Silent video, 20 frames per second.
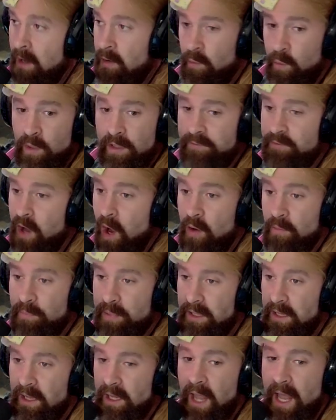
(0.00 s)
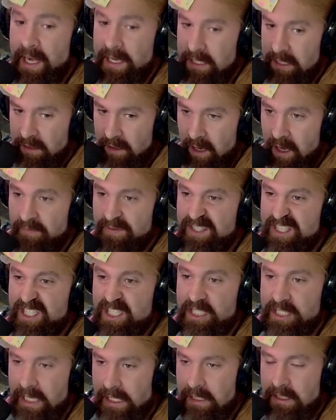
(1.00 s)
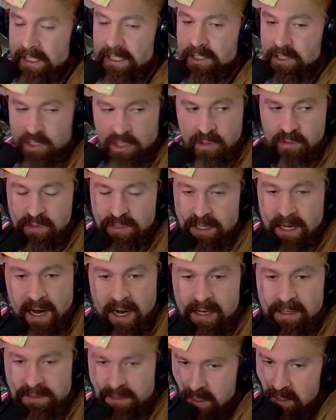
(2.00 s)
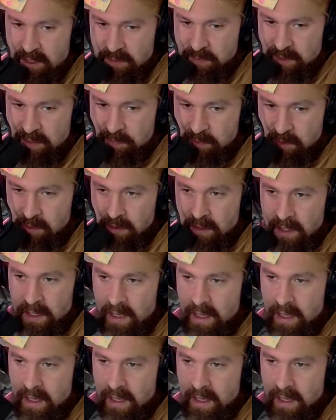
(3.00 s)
We've known plenty of sickly, soon to die skinny people,